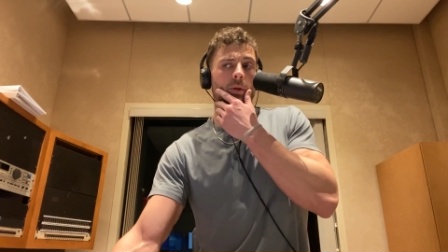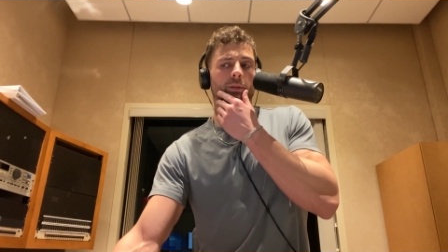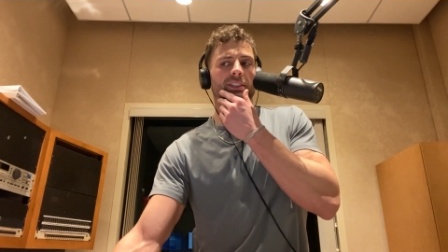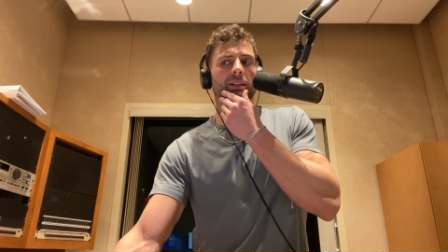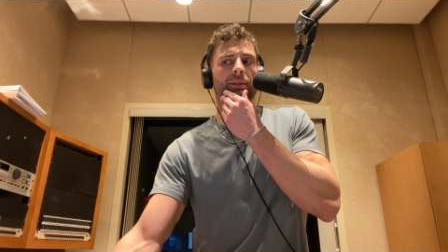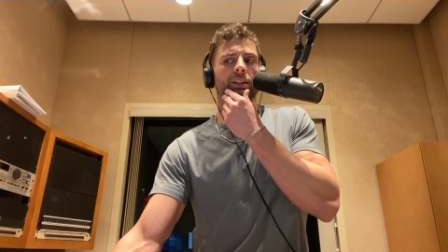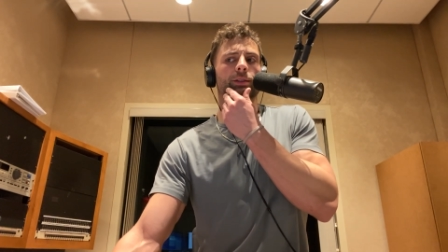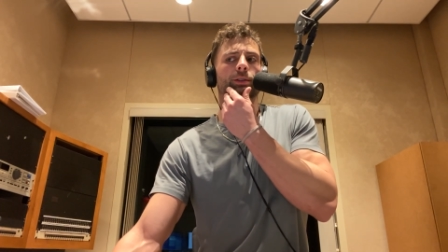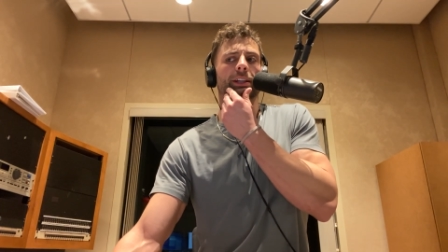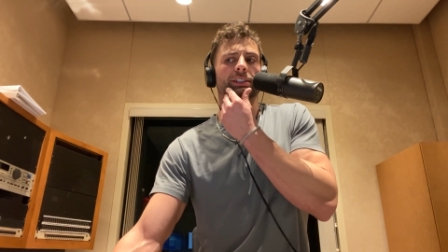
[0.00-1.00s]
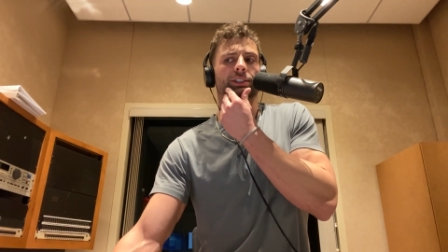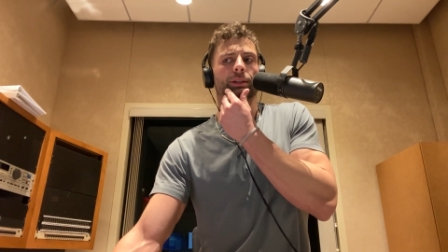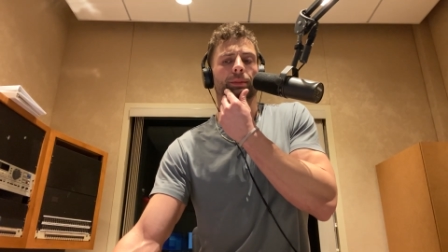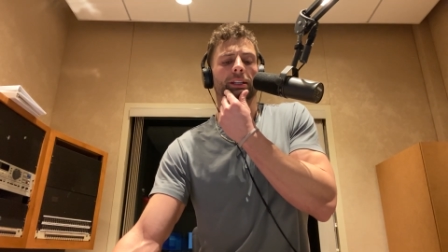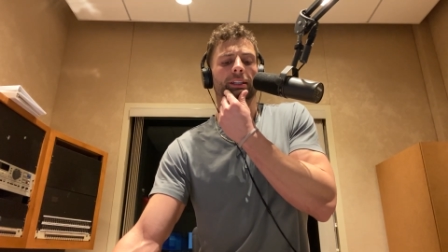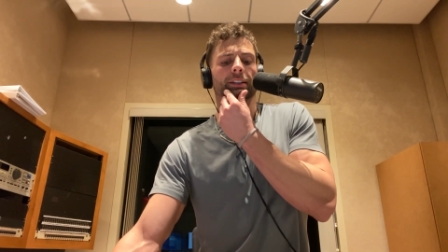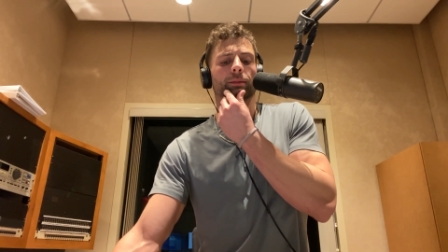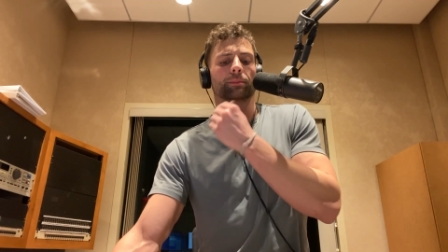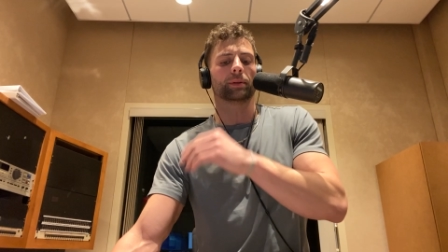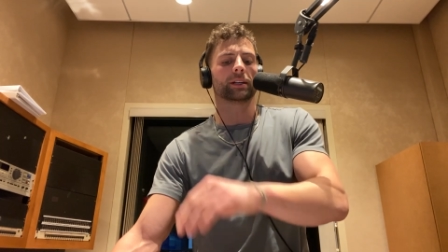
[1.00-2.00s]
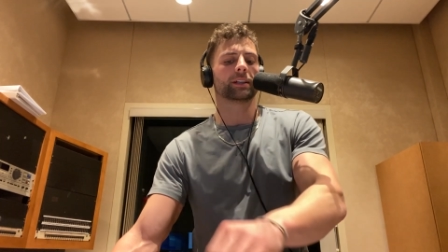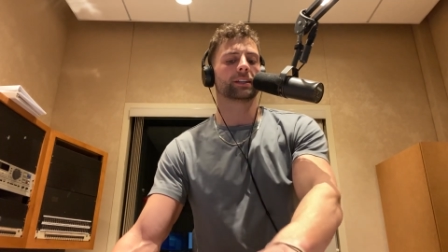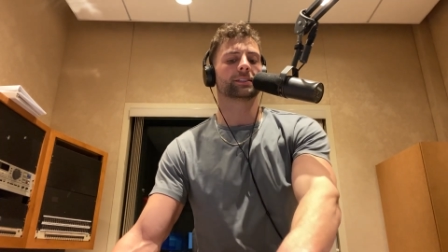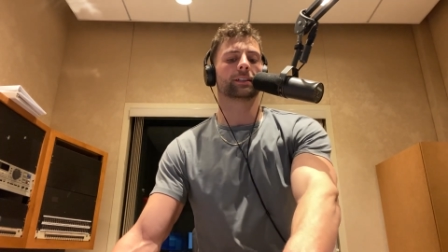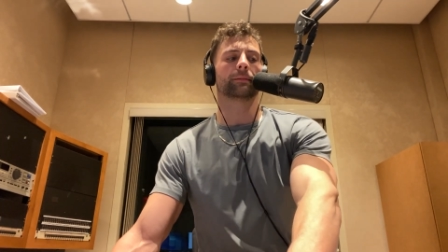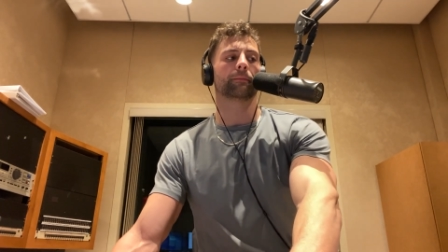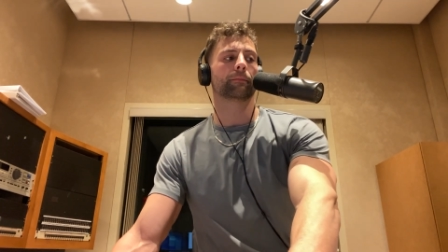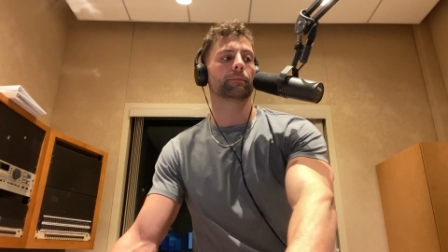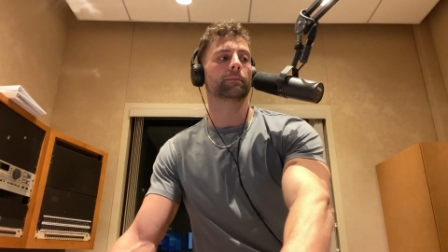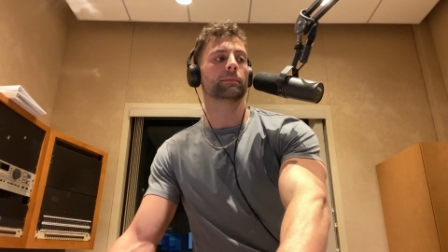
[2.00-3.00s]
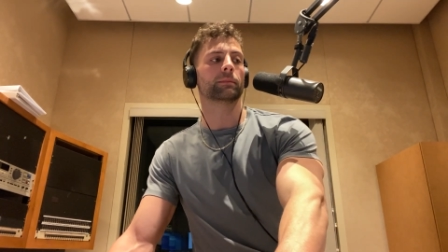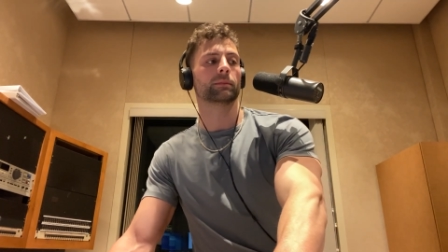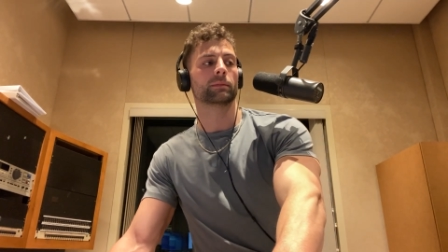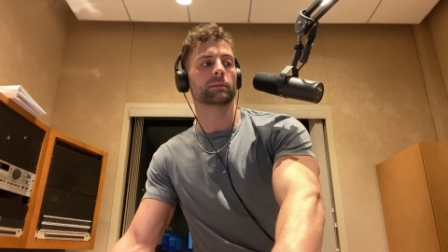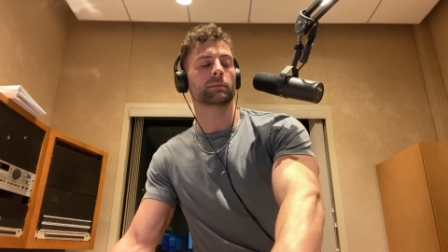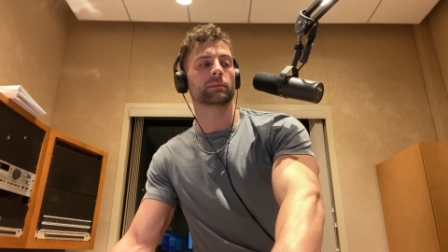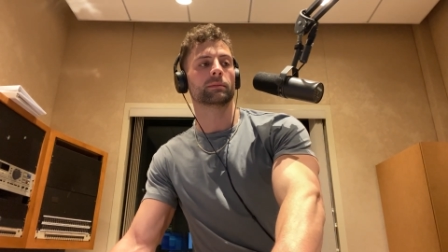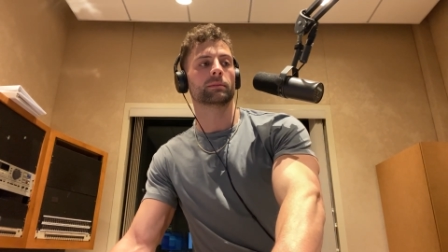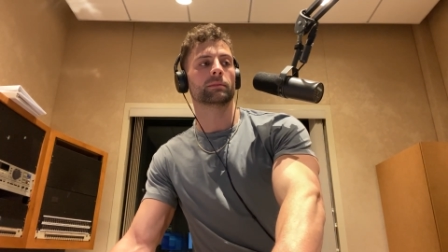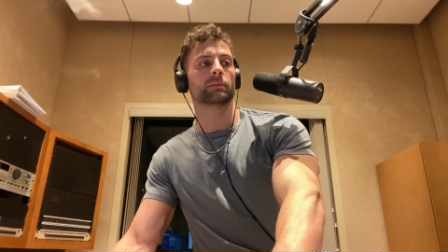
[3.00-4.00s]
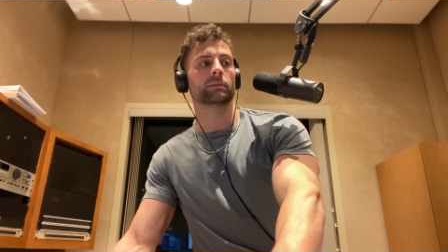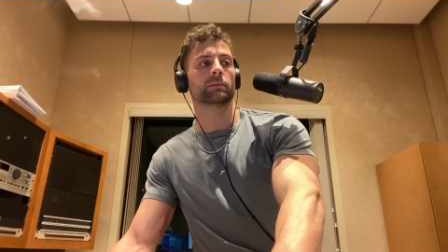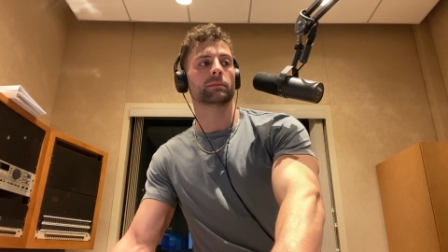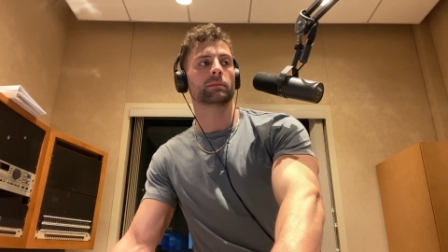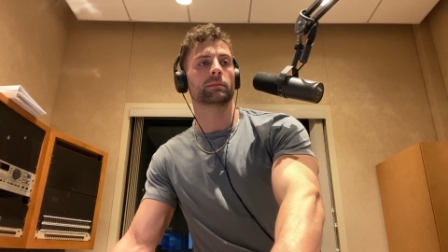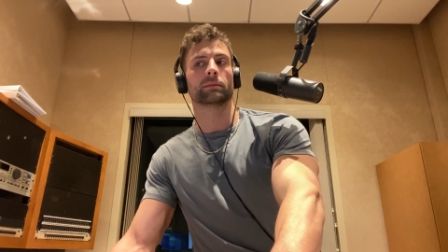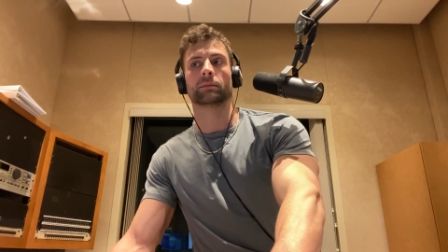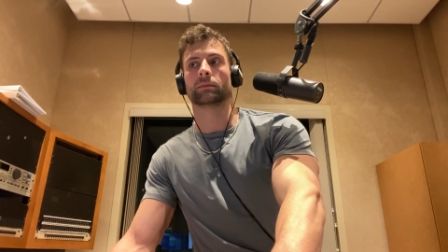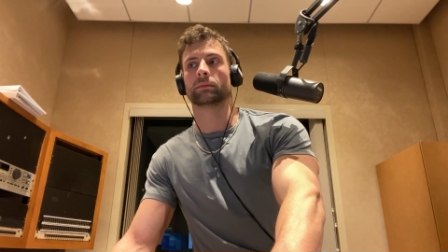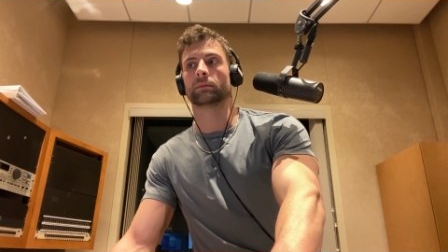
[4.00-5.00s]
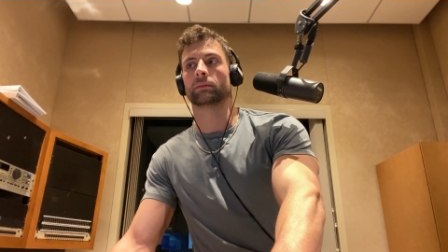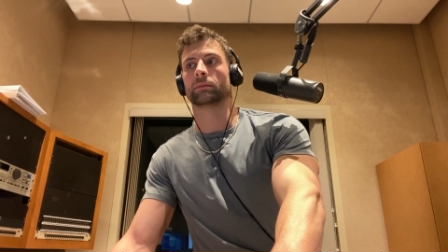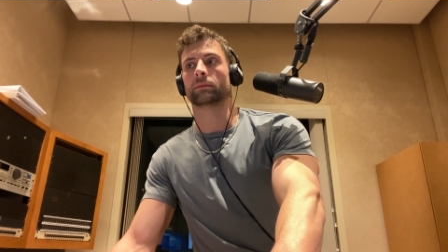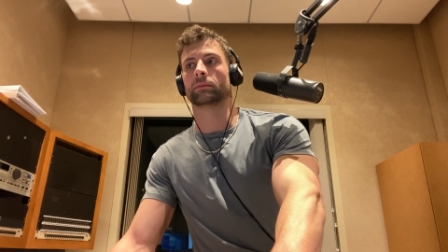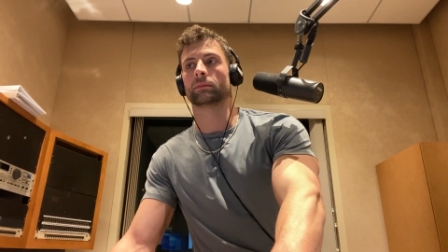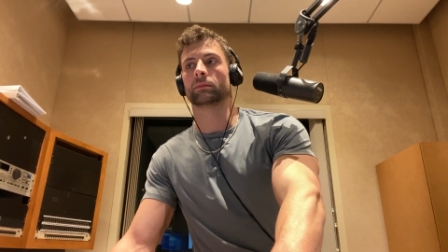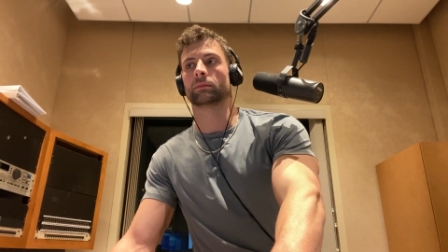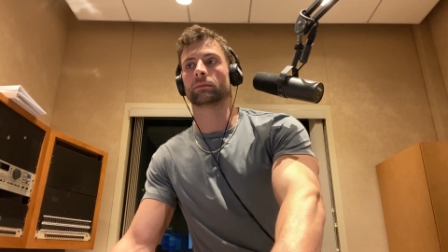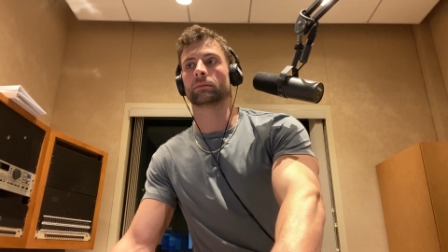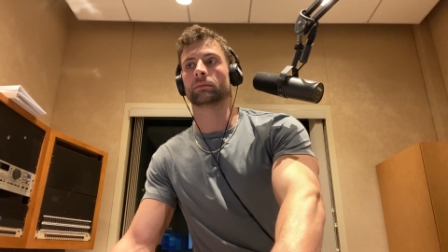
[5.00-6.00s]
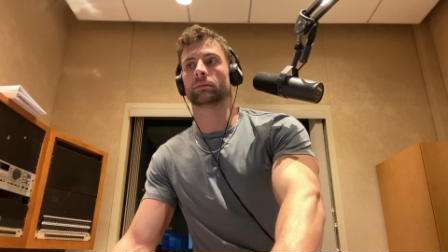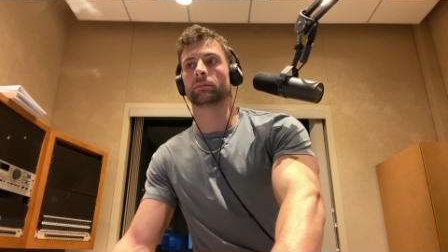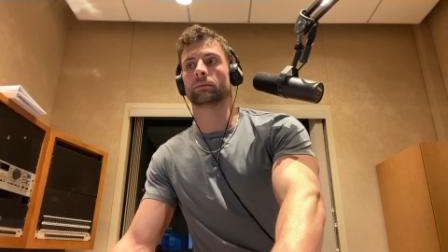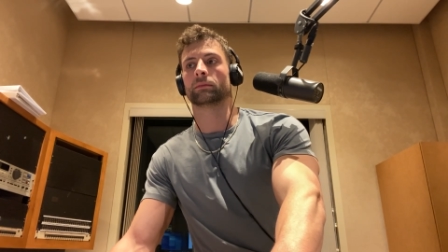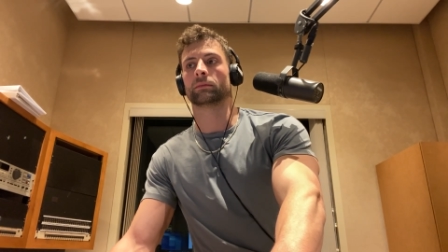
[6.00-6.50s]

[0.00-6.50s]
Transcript: What's something you do that should be illegal, but it isn't? Not knowing how to use a roundabout.